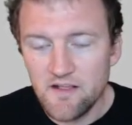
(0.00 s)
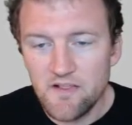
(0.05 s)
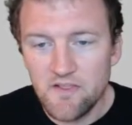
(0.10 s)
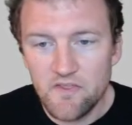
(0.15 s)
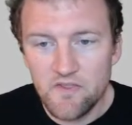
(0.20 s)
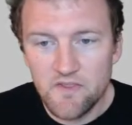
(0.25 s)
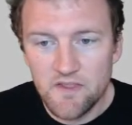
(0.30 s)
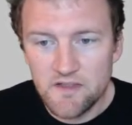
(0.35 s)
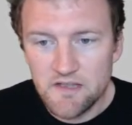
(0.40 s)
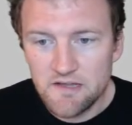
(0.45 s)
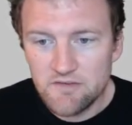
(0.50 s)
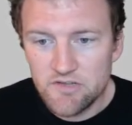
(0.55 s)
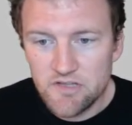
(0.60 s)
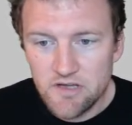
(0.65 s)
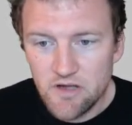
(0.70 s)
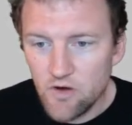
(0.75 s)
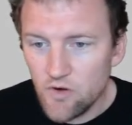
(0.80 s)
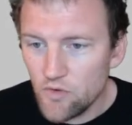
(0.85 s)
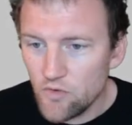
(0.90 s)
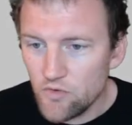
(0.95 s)
They live in the
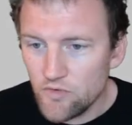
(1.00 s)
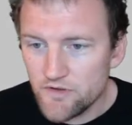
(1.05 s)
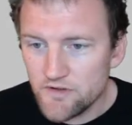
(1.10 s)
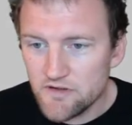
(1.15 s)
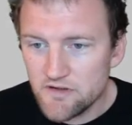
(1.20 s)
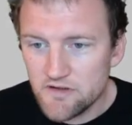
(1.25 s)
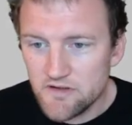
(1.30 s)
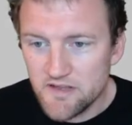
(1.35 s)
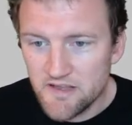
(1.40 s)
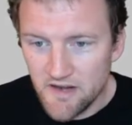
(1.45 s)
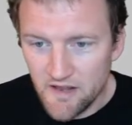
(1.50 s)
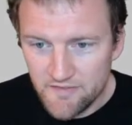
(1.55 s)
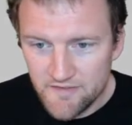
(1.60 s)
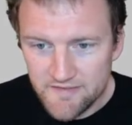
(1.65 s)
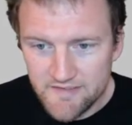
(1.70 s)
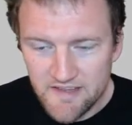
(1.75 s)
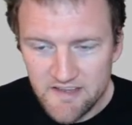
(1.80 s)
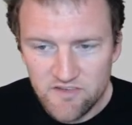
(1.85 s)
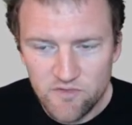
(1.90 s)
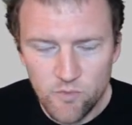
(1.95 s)
cold, and I think
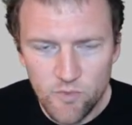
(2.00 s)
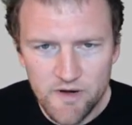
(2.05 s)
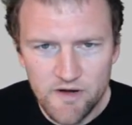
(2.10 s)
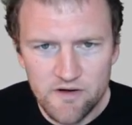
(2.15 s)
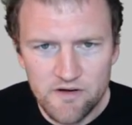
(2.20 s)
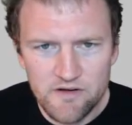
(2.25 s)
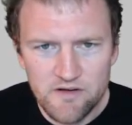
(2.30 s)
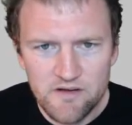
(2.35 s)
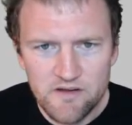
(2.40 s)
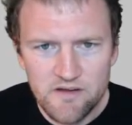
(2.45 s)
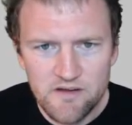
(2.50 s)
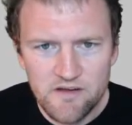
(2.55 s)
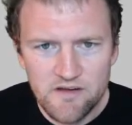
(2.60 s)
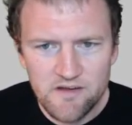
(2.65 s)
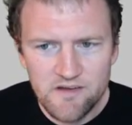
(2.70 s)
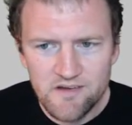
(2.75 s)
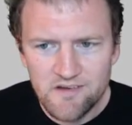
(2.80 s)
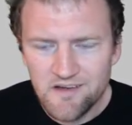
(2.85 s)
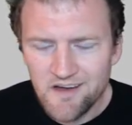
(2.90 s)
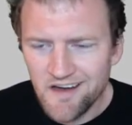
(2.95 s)
that's weird.
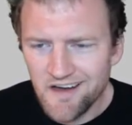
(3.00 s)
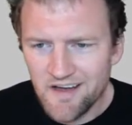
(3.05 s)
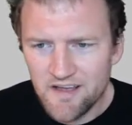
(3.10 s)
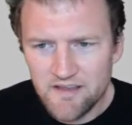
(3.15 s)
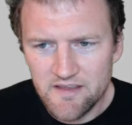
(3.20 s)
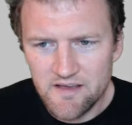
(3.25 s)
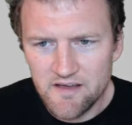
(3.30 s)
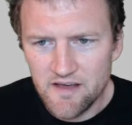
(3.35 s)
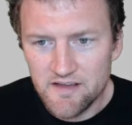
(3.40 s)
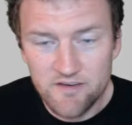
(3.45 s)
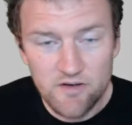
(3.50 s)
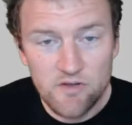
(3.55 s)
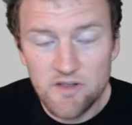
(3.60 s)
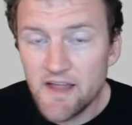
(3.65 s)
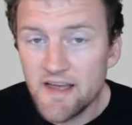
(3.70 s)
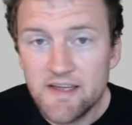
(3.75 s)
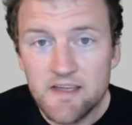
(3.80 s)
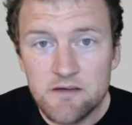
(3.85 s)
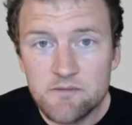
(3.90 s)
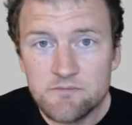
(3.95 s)
I don't
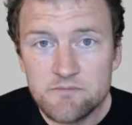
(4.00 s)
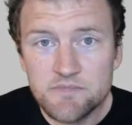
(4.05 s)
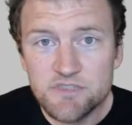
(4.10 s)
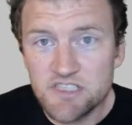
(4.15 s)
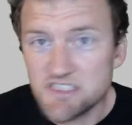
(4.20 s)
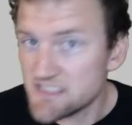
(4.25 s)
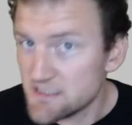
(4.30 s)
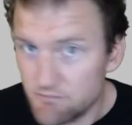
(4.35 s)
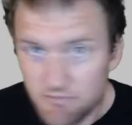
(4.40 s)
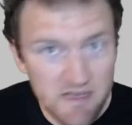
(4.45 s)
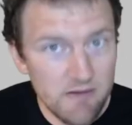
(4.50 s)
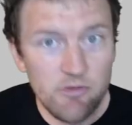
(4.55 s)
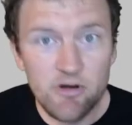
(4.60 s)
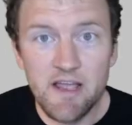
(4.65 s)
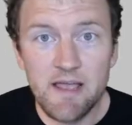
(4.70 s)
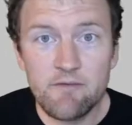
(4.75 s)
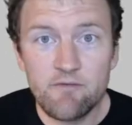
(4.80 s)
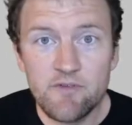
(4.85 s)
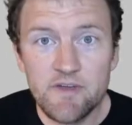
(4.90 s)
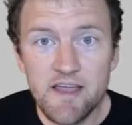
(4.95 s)
like him. Justin Bieber
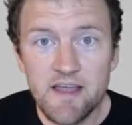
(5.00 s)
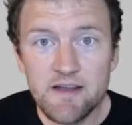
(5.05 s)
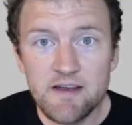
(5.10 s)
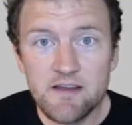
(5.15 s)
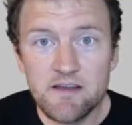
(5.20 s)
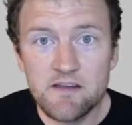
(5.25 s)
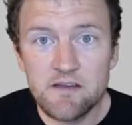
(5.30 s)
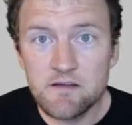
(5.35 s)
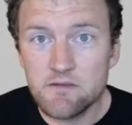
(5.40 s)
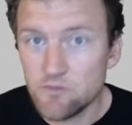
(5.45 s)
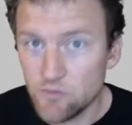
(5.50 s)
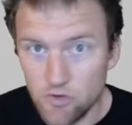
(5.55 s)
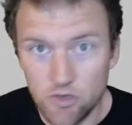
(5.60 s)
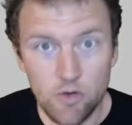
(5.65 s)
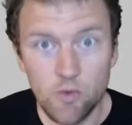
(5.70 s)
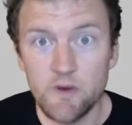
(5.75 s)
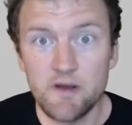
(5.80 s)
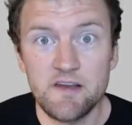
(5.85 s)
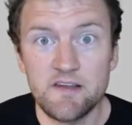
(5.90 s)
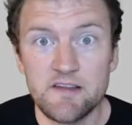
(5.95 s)
came from Canada. Look
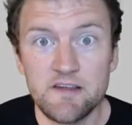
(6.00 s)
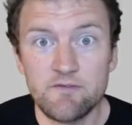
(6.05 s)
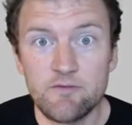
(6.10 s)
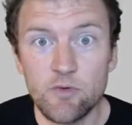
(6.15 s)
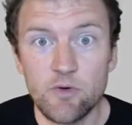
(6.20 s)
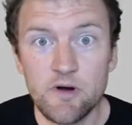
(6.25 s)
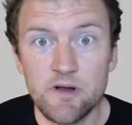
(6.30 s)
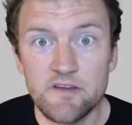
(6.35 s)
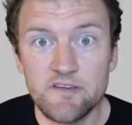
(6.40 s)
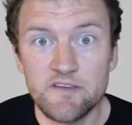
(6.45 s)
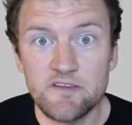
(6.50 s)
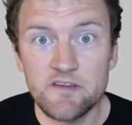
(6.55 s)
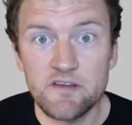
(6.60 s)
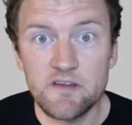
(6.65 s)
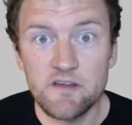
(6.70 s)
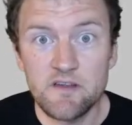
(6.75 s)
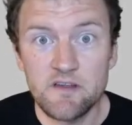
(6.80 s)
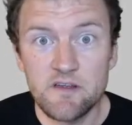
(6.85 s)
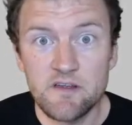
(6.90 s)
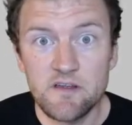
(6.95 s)
what he did for us.
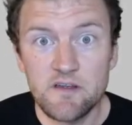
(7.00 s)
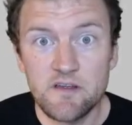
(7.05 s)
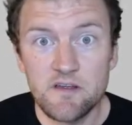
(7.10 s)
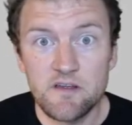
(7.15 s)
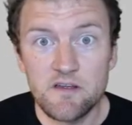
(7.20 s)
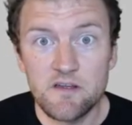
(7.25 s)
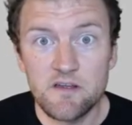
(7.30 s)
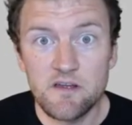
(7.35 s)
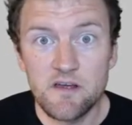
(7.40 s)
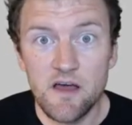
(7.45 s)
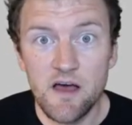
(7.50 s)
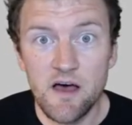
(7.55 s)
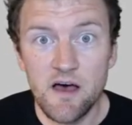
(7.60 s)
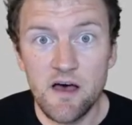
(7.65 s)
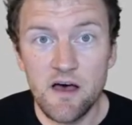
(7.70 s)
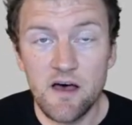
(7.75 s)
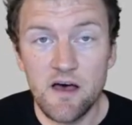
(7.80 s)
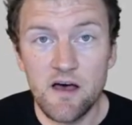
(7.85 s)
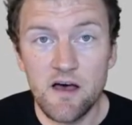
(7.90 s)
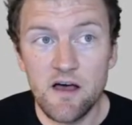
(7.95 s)

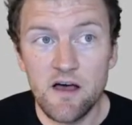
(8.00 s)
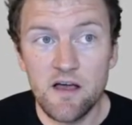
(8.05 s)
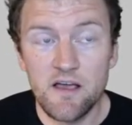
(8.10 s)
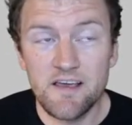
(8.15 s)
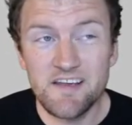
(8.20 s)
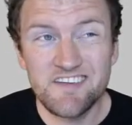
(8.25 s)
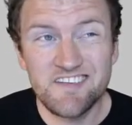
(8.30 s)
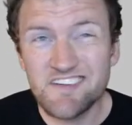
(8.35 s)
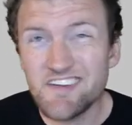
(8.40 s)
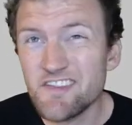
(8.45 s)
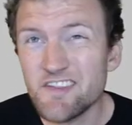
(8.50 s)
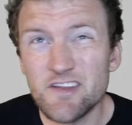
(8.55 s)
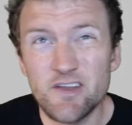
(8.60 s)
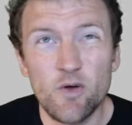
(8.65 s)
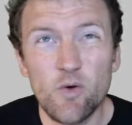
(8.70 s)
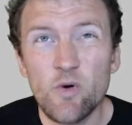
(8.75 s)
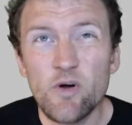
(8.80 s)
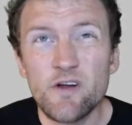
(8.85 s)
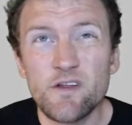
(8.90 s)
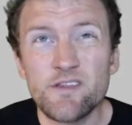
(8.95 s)
It's to the
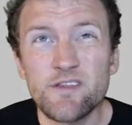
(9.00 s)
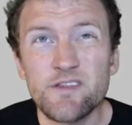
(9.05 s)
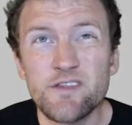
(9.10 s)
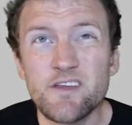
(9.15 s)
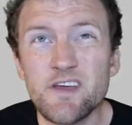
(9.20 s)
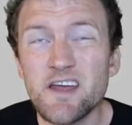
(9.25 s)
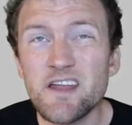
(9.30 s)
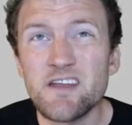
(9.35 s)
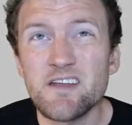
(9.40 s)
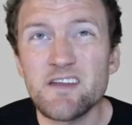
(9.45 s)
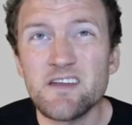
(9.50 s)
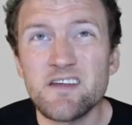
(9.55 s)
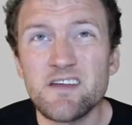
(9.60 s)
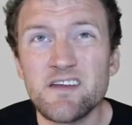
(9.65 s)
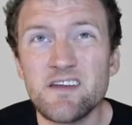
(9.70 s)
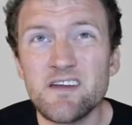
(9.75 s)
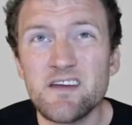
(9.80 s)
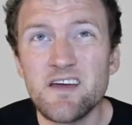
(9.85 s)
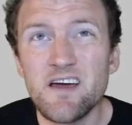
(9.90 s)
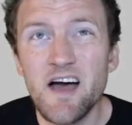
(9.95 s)
north, and
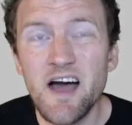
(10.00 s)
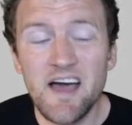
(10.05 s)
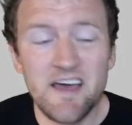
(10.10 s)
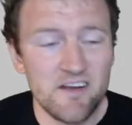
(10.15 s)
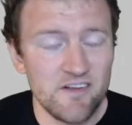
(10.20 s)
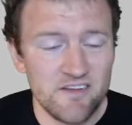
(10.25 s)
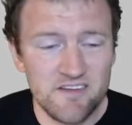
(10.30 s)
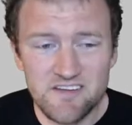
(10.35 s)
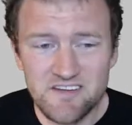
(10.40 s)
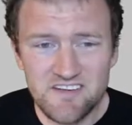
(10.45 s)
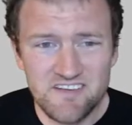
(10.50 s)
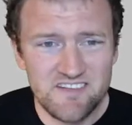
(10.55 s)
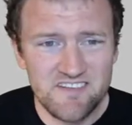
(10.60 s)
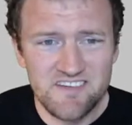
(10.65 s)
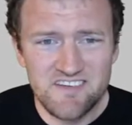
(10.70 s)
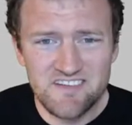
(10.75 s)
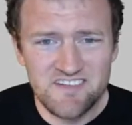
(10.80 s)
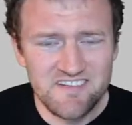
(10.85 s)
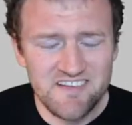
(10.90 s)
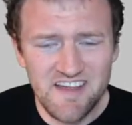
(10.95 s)
it's
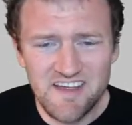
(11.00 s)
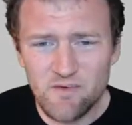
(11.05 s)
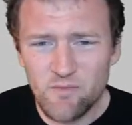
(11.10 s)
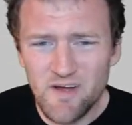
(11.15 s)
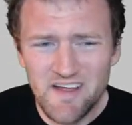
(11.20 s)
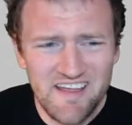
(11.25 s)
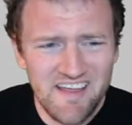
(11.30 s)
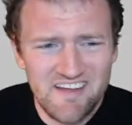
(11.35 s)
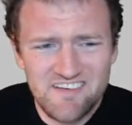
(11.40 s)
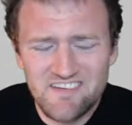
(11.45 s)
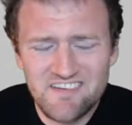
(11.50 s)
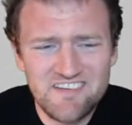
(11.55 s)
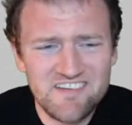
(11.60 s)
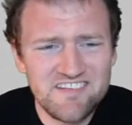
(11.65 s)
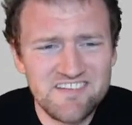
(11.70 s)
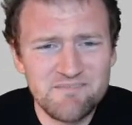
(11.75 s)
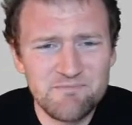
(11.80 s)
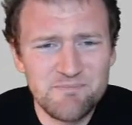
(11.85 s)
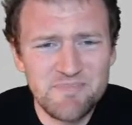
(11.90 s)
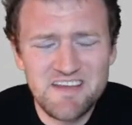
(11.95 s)
just like, why can't you
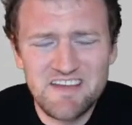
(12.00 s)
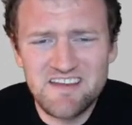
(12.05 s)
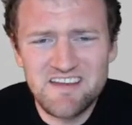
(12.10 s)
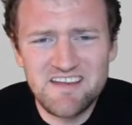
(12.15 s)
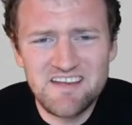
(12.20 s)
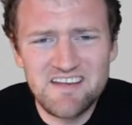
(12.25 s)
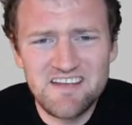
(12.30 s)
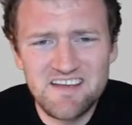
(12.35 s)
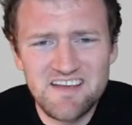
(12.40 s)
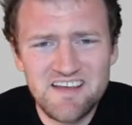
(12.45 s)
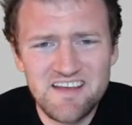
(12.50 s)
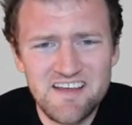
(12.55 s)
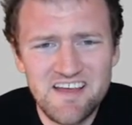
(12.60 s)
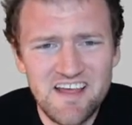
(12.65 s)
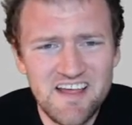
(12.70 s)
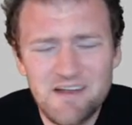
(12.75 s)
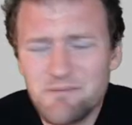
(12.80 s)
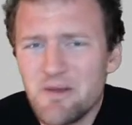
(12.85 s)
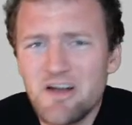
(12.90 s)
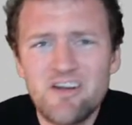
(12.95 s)
just be
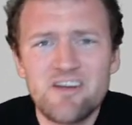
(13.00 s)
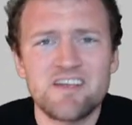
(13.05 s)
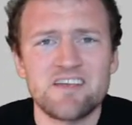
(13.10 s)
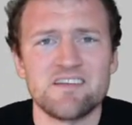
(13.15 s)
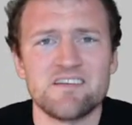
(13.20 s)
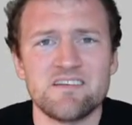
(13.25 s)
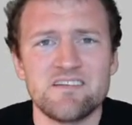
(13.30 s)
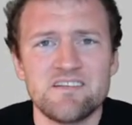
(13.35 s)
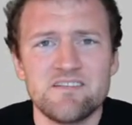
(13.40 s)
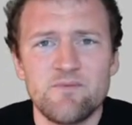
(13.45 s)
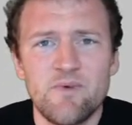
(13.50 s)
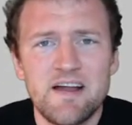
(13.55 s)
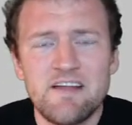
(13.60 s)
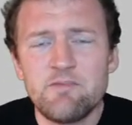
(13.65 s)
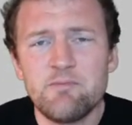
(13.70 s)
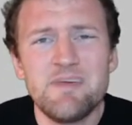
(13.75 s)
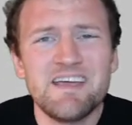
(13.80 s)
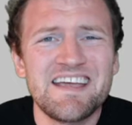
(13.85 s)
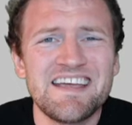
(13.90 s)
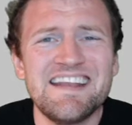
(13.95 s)
an American? Why do you have
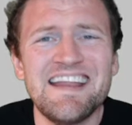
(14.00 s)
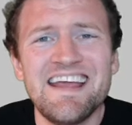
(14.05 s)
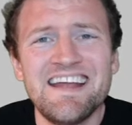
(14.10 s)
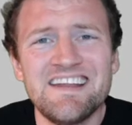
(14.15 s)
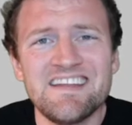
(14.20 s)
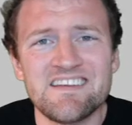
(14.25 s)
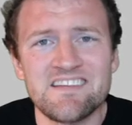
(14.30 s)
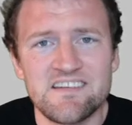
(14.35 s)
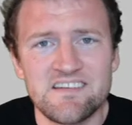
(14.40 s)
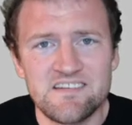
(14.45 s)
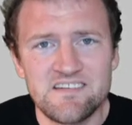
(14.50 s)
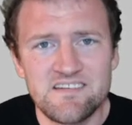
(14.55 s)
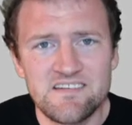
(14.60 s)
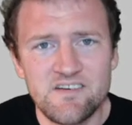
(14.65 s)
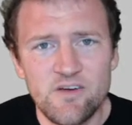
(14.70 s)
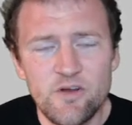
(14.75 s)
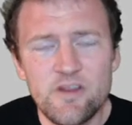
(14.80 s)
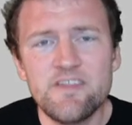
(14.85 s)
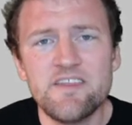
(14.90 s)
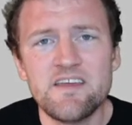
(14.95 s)
to be a Canadian?
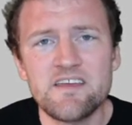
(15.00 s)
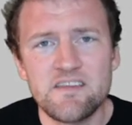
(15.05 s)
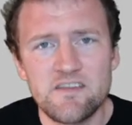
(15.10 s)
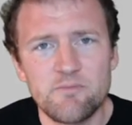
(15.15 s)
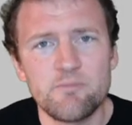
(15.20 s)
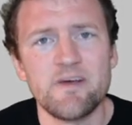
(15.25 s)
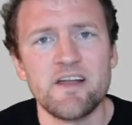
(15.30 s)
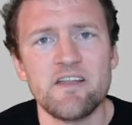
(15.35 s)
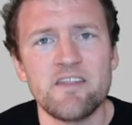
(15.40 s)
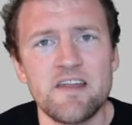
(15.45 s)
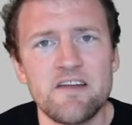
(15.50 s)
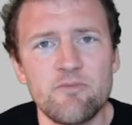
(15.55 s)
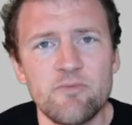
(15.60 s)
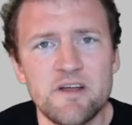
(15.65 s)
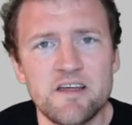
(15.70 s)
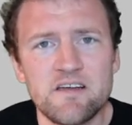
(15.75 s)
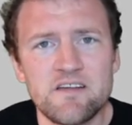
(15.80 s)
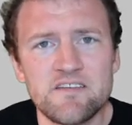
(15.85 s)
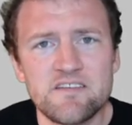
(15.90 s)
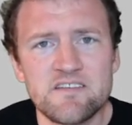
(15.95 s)
Who do you think, you're better than
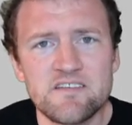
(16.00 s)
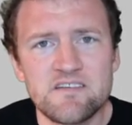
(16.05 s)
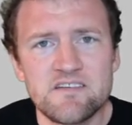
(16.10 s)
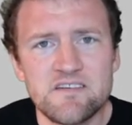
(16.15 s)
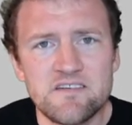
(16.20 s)
everybody else?